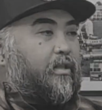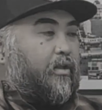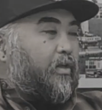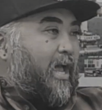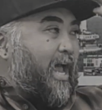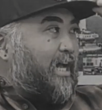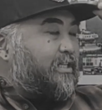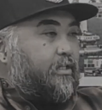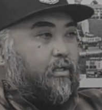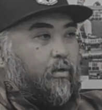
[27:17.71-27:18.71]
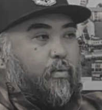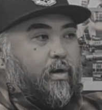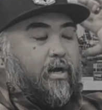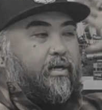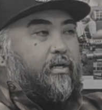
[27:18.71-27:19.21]
the hats that they're
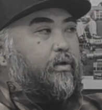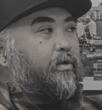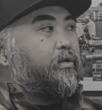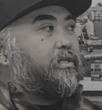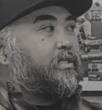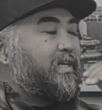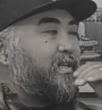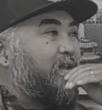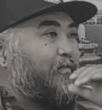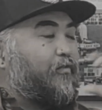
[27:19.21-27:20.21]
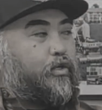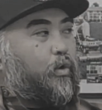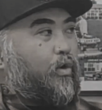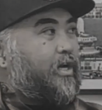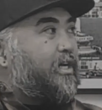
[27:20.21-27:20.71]
wearing. You see like
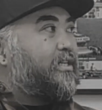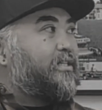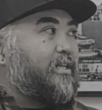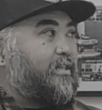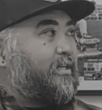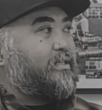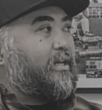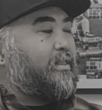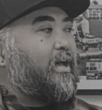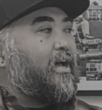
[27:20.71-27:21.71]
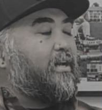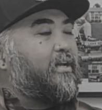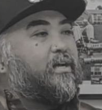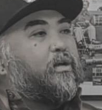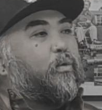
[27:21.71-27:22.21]
fedoras and things like that.
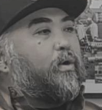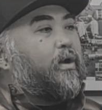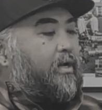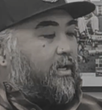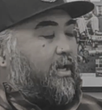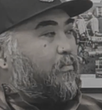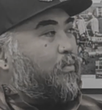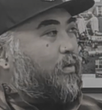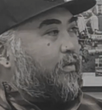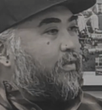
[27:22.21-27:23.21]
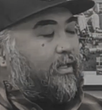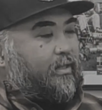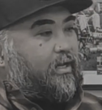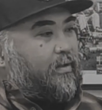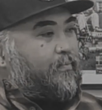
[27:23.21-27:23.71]
Wearing a lot more like
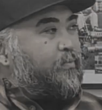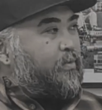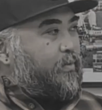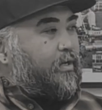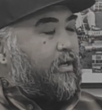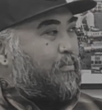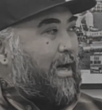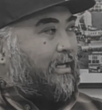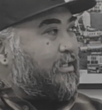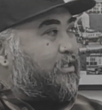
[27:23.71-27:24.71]
the, what do you call, pocket